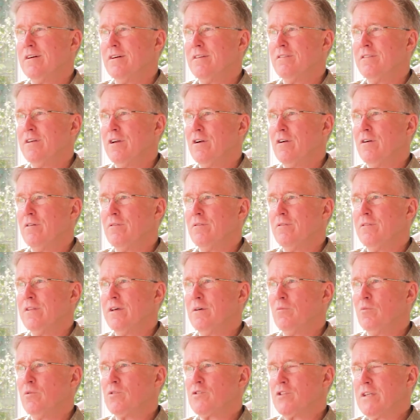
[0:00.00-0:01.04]
there
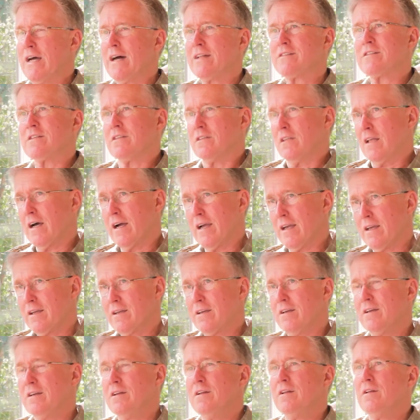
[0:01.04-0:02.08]
that was not to
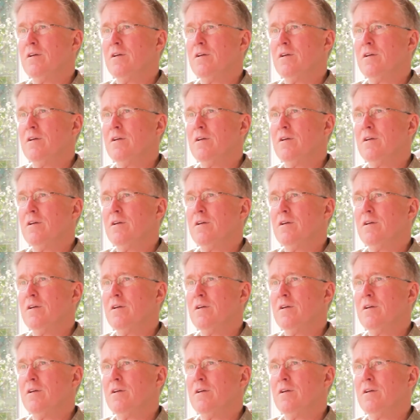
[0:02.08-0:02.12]
like,